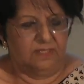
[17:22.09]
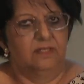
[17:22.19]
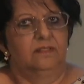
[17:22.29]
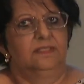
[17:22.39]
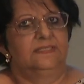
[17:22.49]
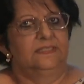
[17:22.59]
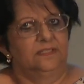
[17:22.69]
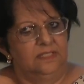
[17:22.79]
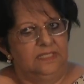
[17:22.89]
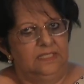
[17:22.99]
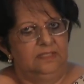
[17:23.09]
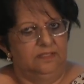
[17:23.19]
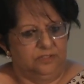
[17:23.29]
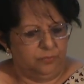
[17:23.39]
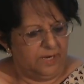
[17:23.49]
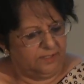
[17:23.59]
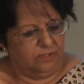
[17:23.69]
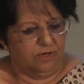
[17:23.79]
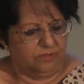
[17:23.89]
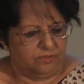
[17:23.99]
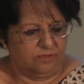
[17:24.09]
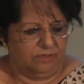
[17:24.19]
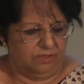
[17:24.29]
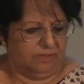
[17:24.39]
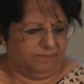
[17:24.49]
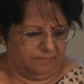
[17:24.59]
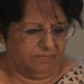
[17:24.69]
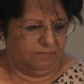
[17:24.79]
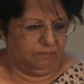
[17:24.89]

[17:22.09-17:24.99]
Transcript: Uh, it's certainly, there's quite a lot um,